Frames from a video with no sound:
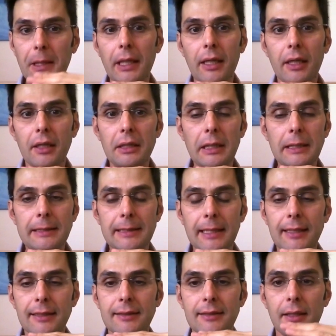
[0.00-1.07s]
Again,
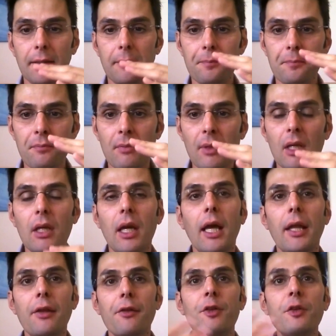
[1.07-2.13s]
it's
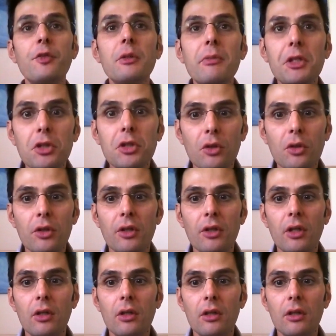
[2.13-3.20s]
and the fifth dimensional
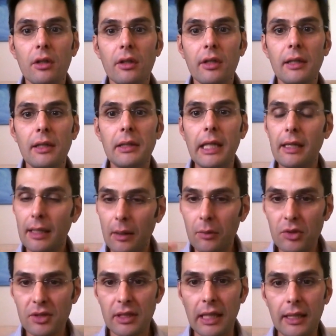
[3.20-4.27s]
earth, and that
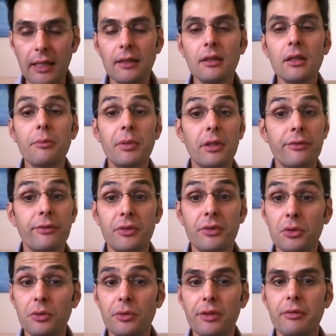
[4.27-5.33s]
was like a little bit of
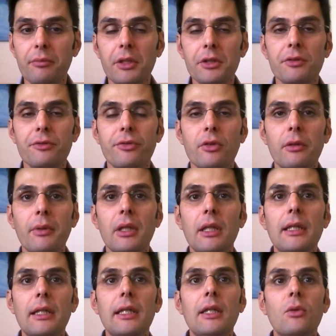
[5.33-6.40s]
new information for me,
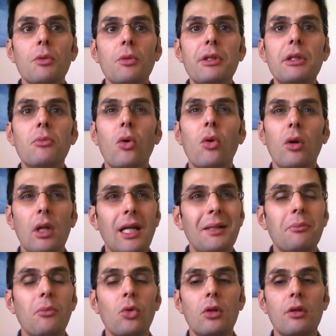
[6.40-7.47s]
will be more
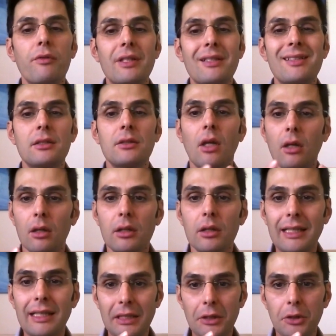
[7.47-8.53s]
of a star,
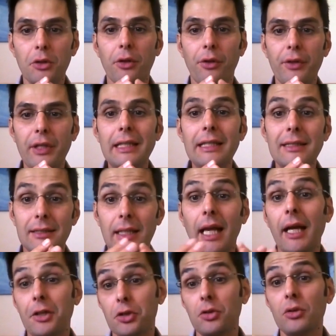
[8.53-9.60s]
that the earth is
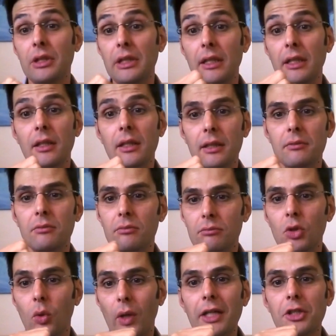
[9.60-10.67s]
actually
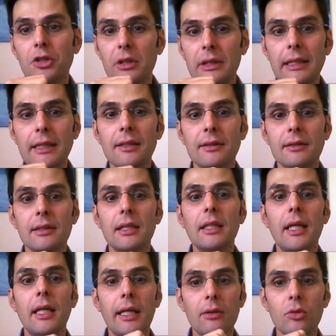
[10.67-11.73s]
is,
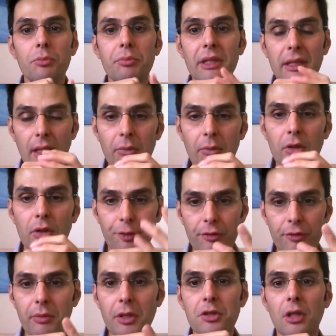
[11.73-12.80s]
and it would become on the
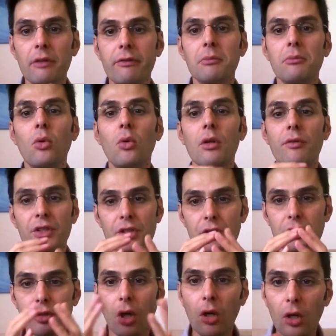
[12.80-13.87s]
fifth dimensional level more of a
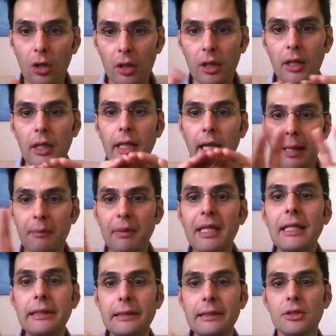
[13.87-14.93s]
star, an
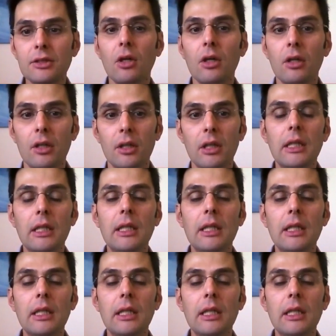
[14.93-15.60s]
emanating star,